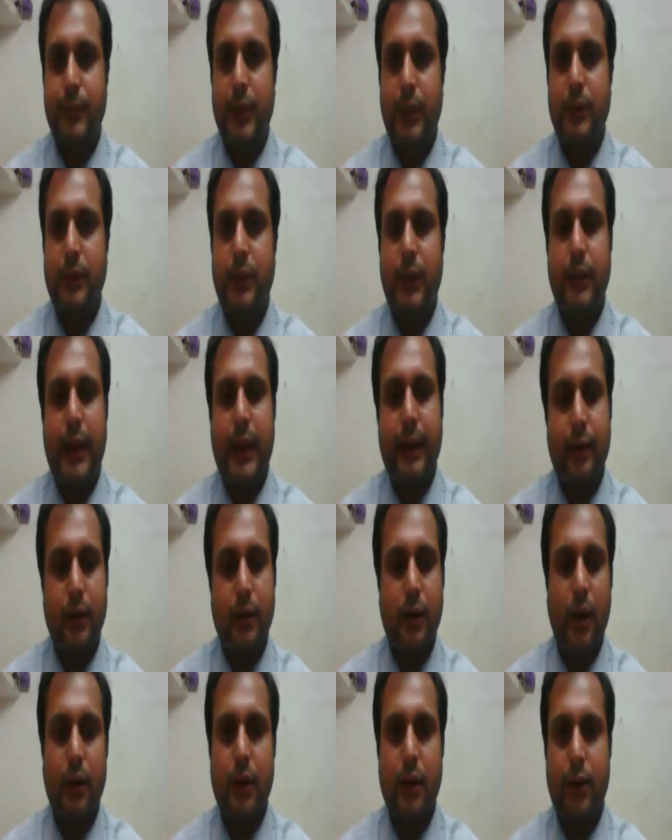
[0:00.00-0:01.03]
In the
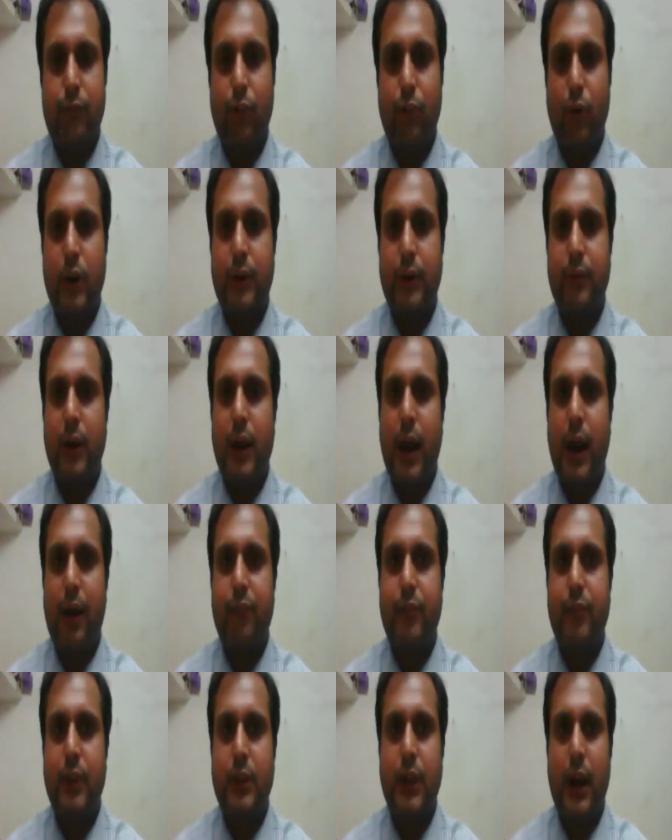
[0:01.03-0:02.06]
1941,
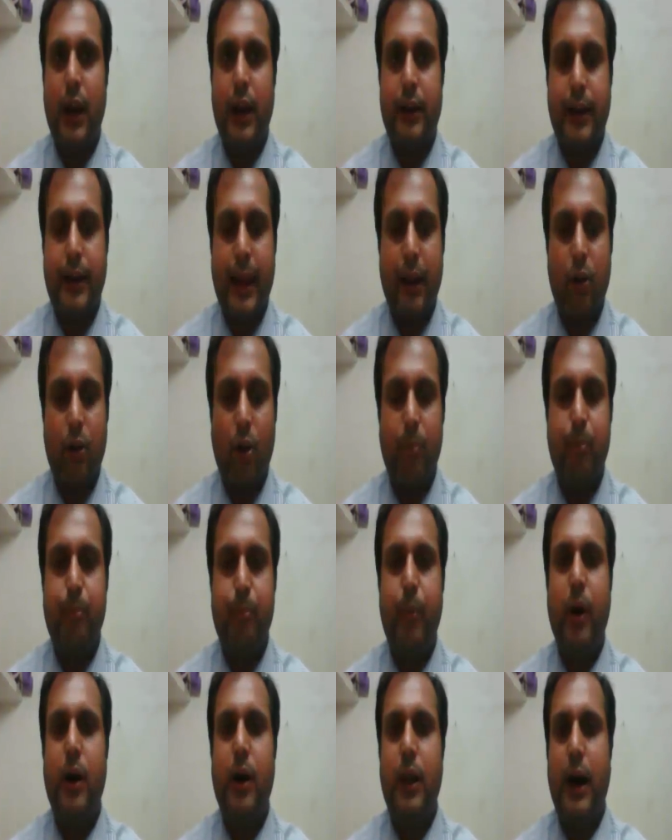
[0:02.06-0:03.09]
after the attack of
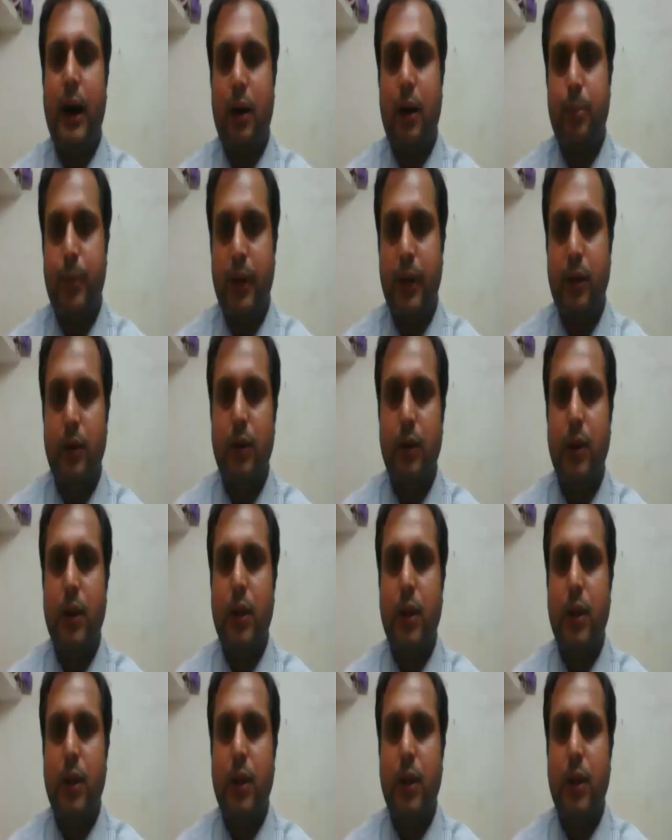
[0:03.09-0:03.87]
Pearl Harbor,